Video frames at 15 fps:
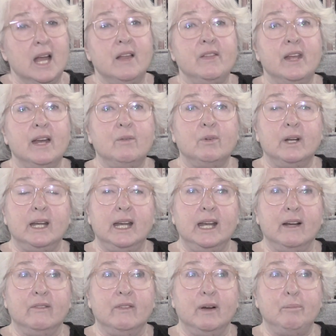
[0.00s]
Then I want to
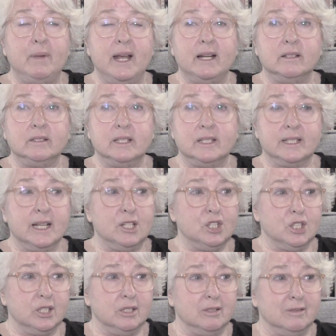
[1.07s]
have a panel
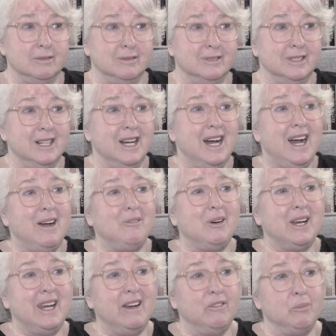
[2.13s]
discussion. I
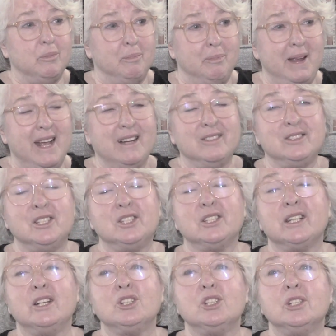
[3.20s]
want to have a panel
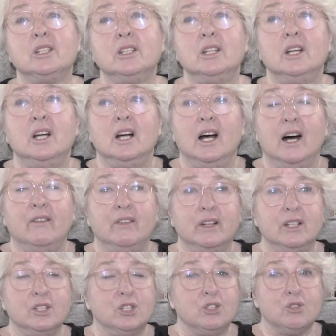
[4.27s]
discussion of an
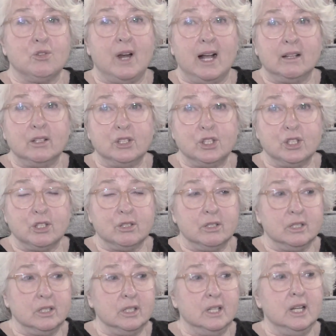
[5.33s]
astrologer,
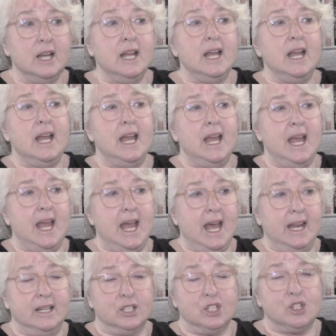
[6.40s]

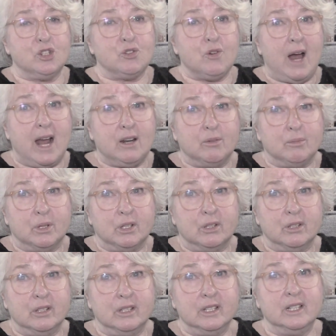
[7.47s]
an astronomer,